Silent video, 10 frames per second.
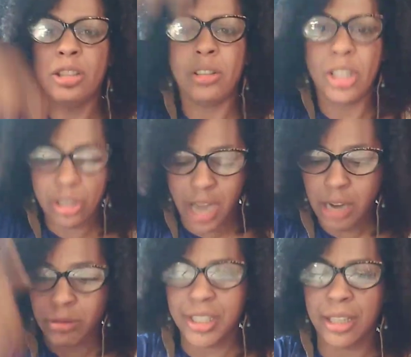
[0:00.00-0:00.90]

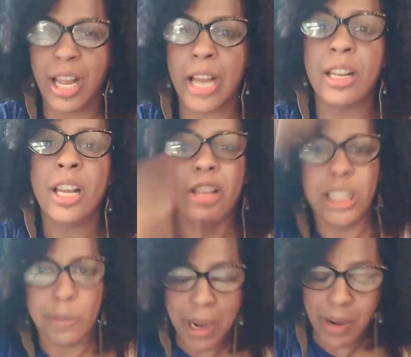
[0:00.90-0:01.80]
chakras aligned, the
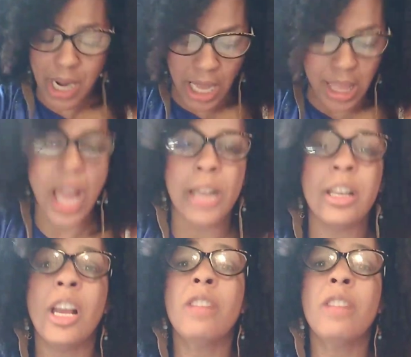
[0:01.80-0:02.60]
spirit aligned,